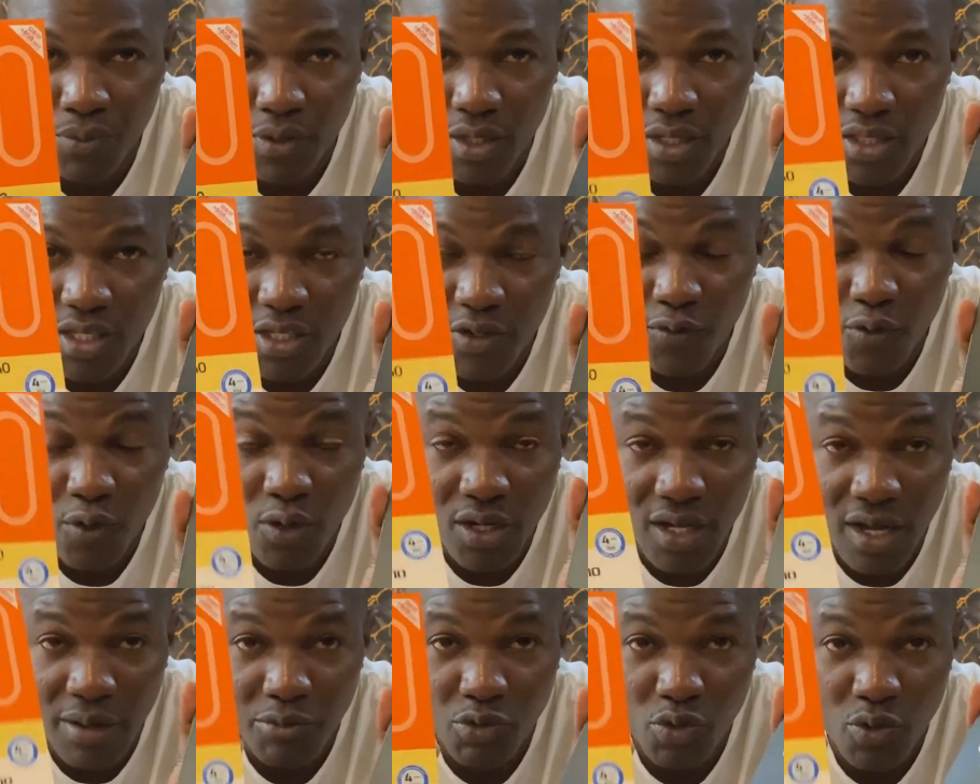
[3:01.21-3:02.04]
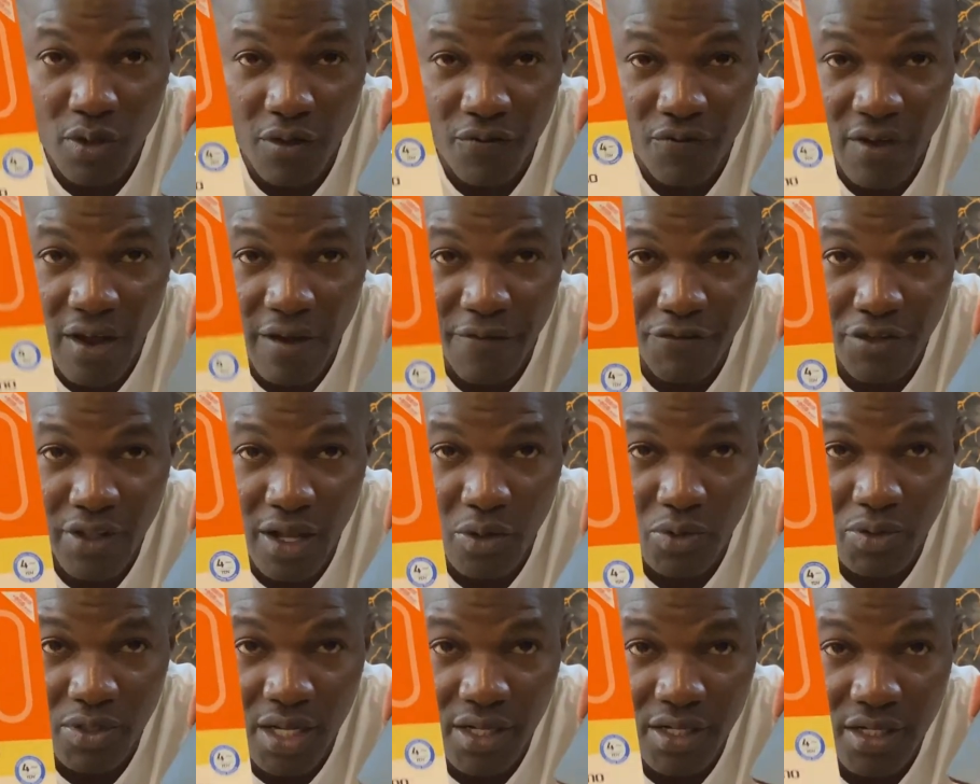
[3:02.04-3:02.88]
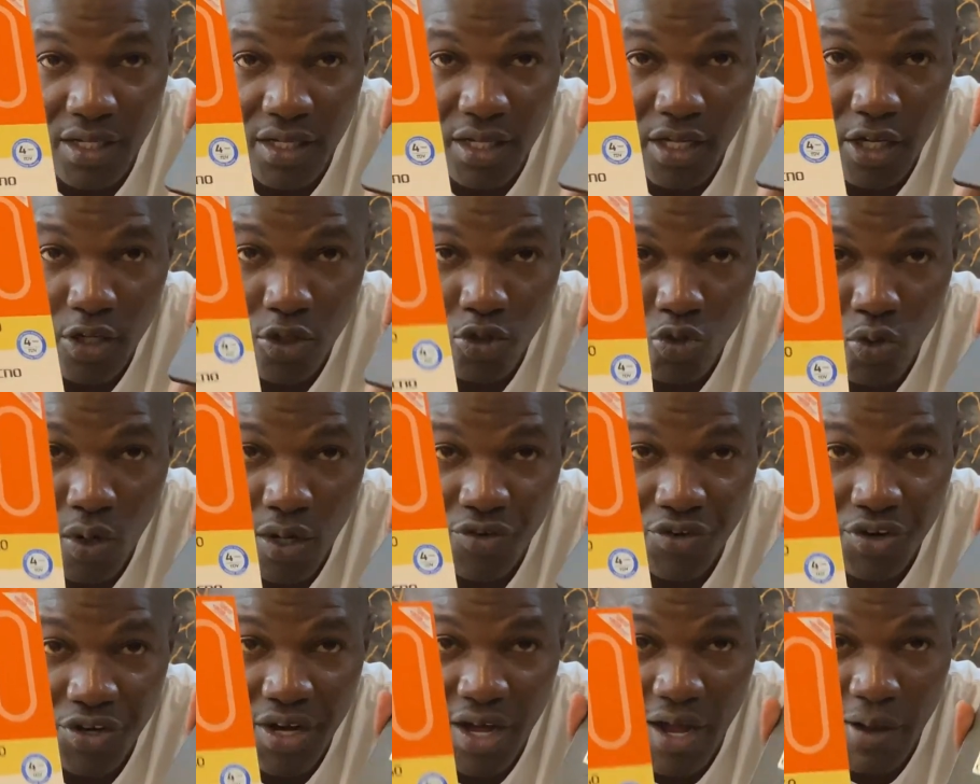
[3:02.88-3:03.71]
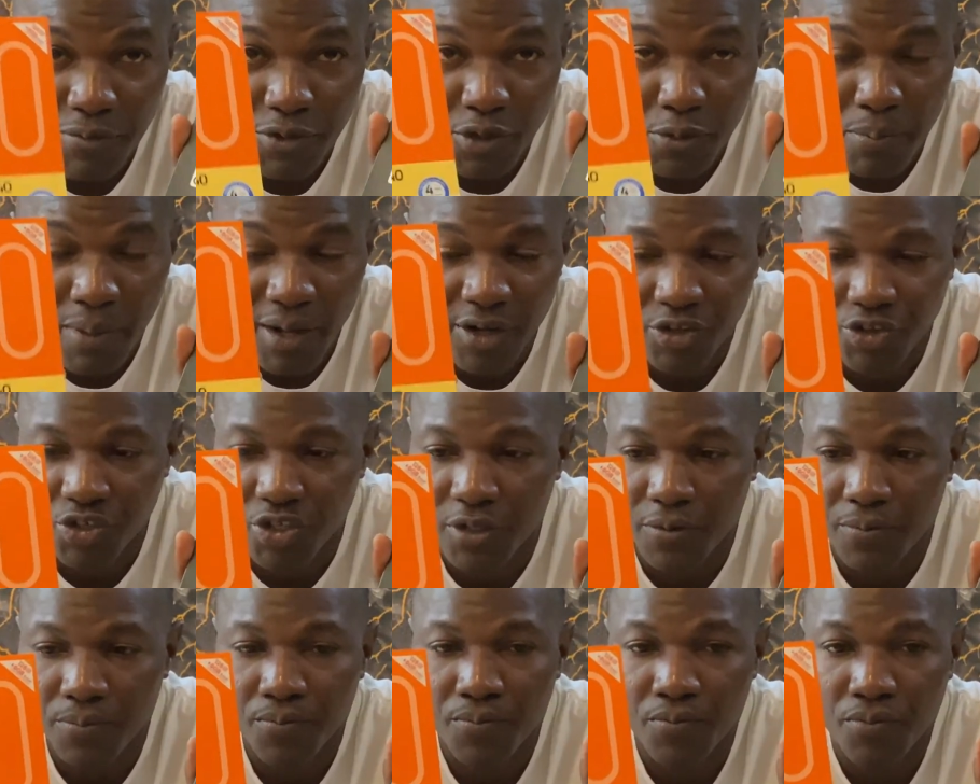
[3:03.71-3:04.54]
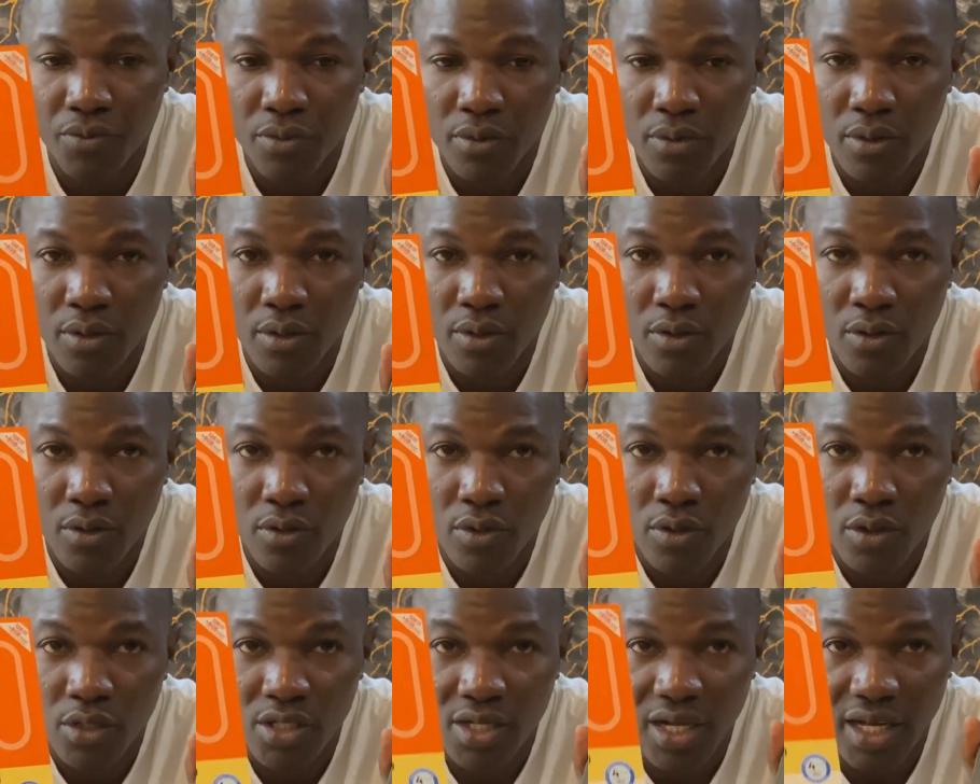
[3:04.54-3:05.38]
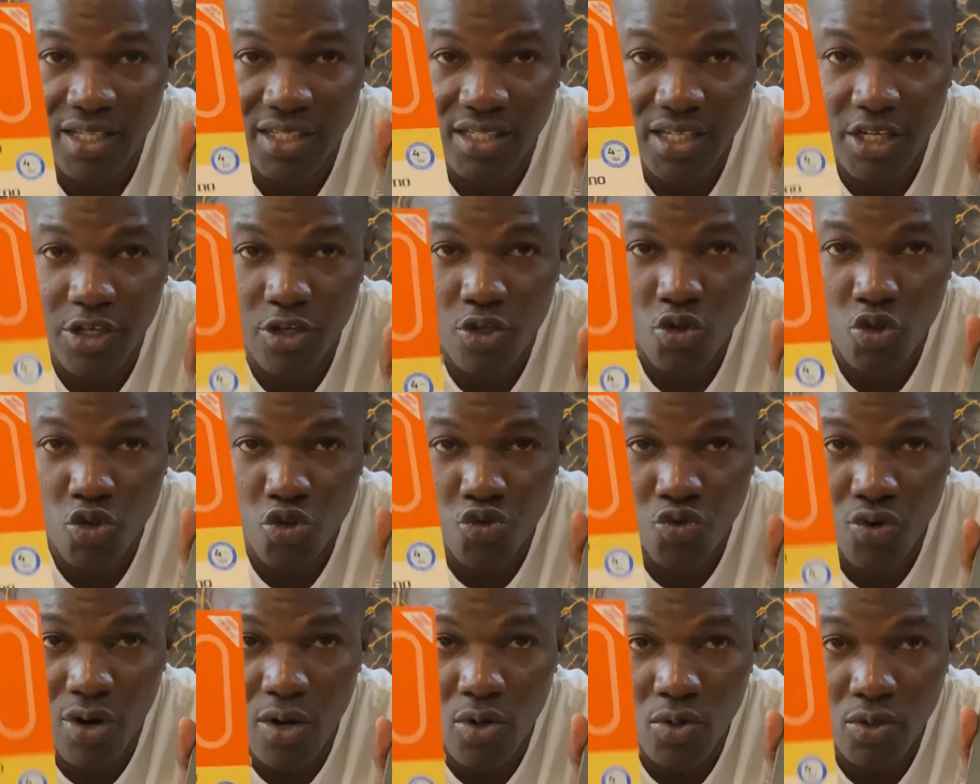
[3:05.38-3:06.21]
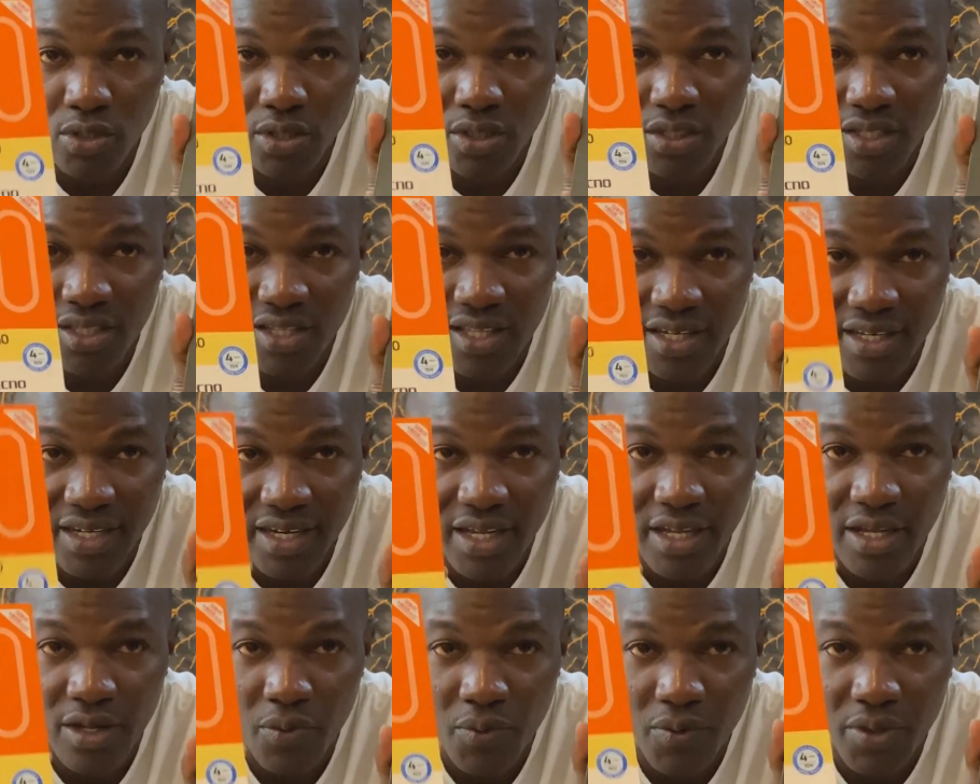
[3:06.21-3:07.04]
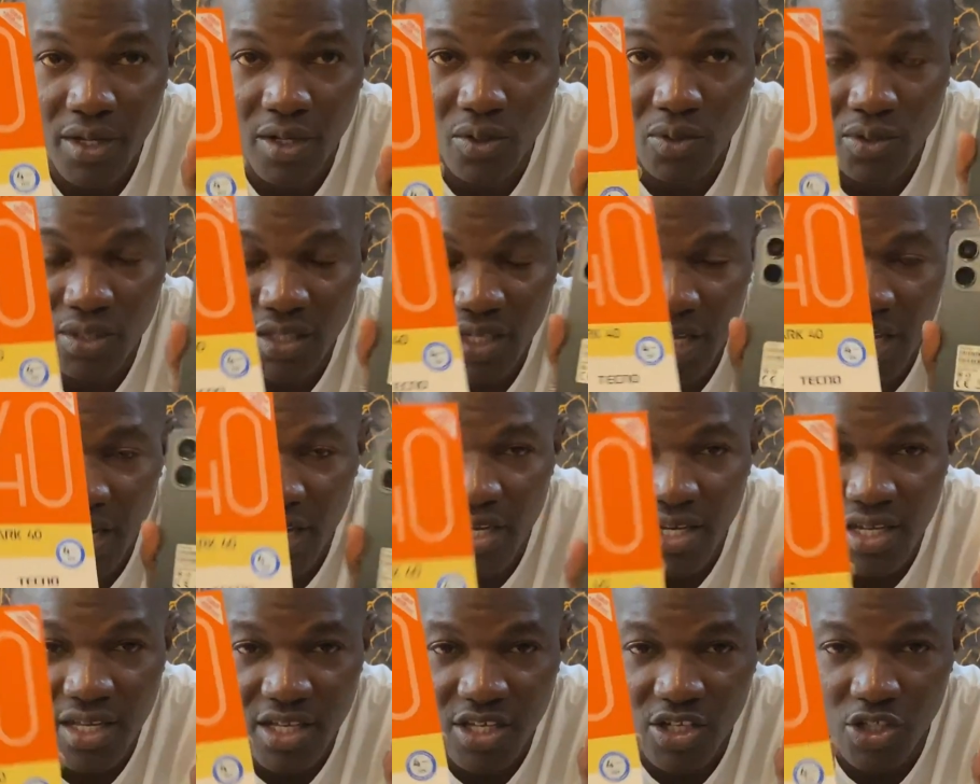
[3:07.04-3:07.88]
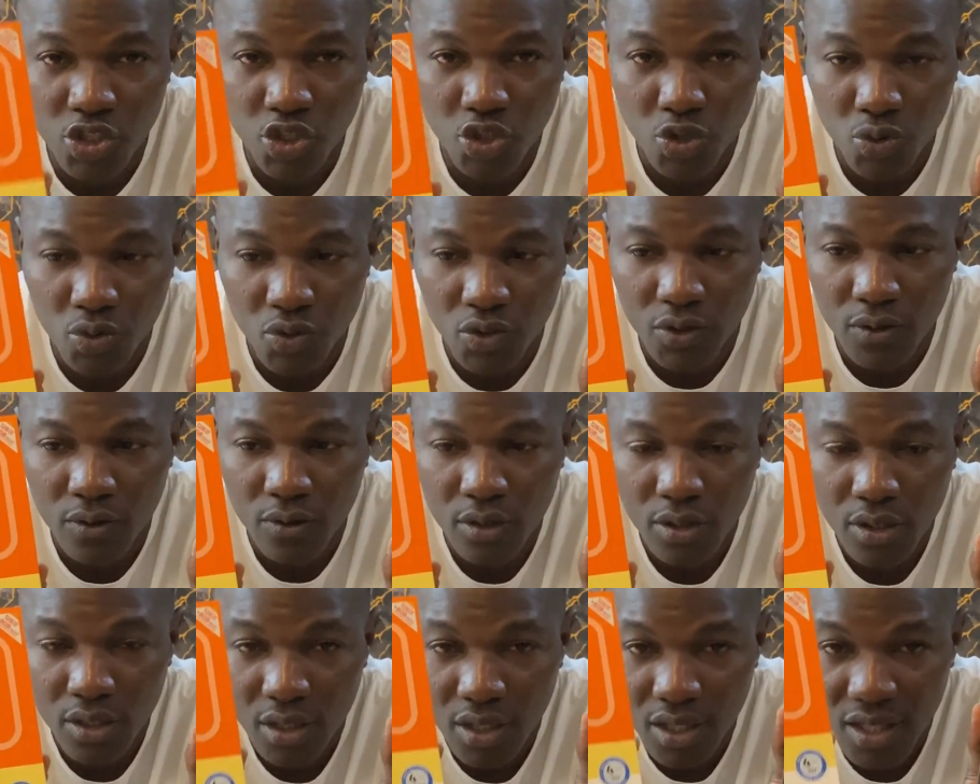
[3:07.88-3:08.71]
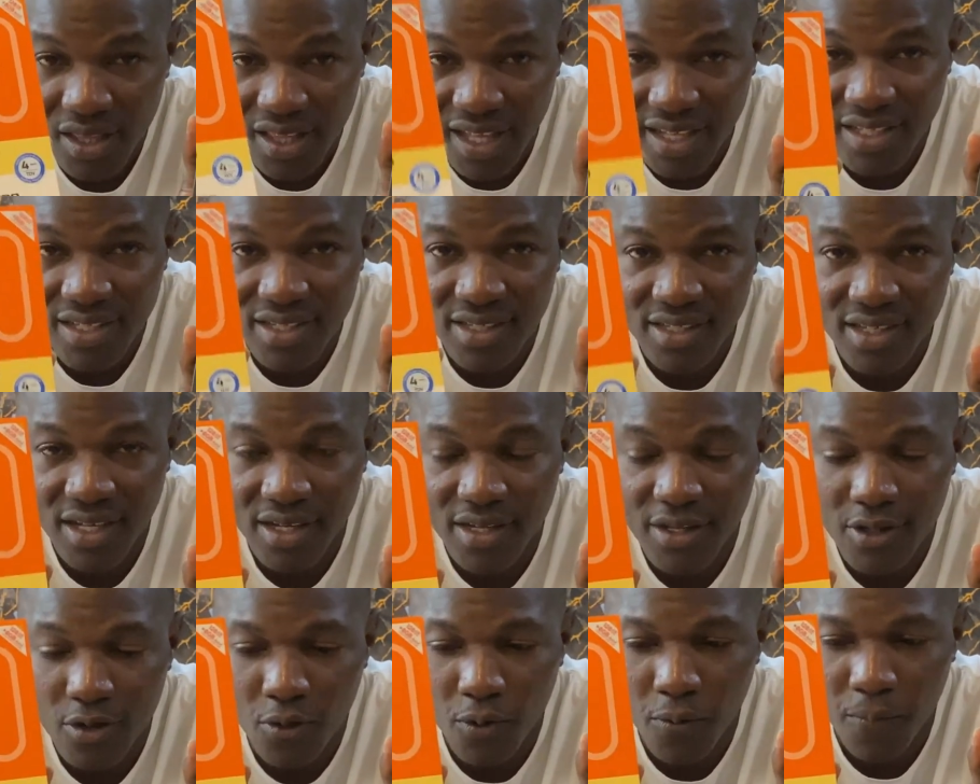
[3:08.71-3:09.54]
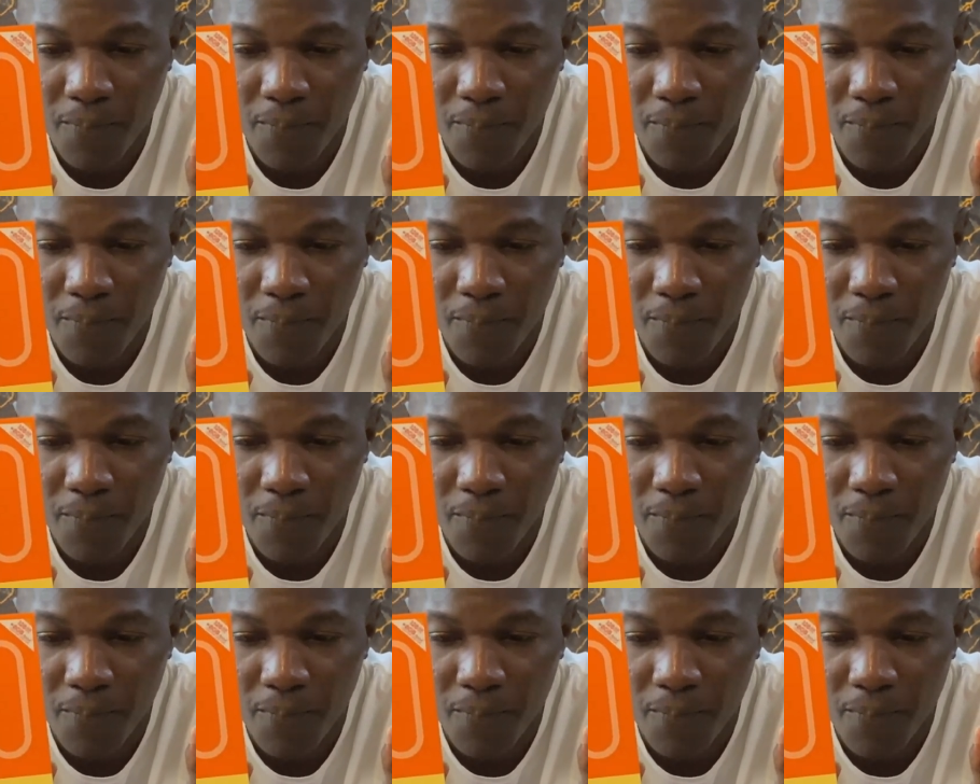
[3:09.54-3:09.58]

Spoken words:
This phone comes with a 5200 amps battery. It can take you throughout the day without any issues. That is Tecno.